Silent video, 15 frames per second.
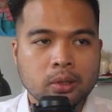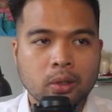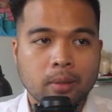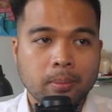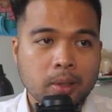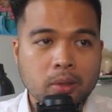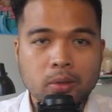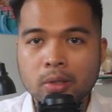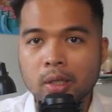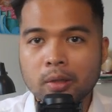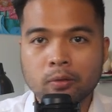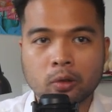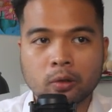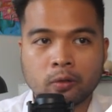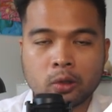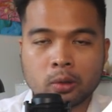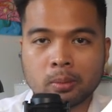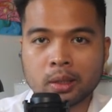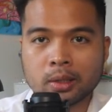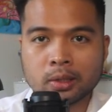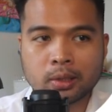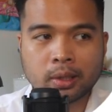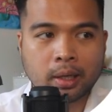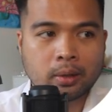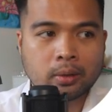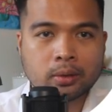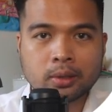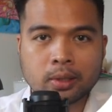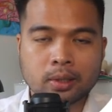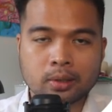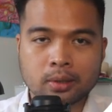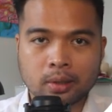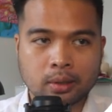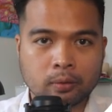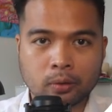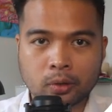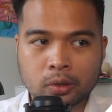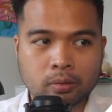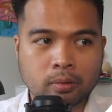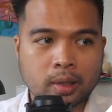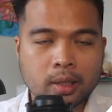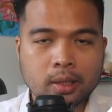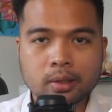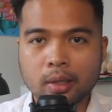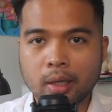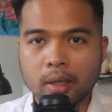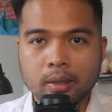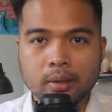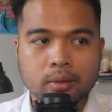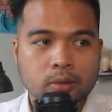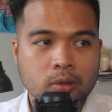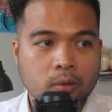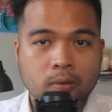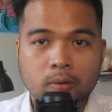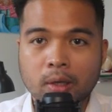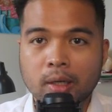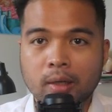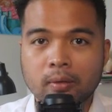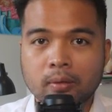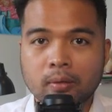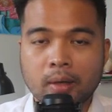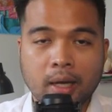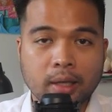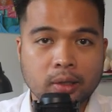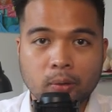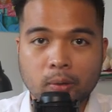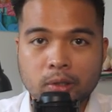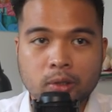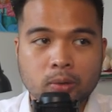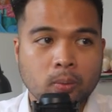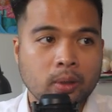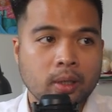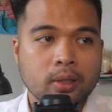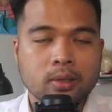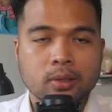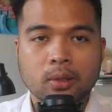So I've been using it for a few months now since it first released and so far I've had no issues with it.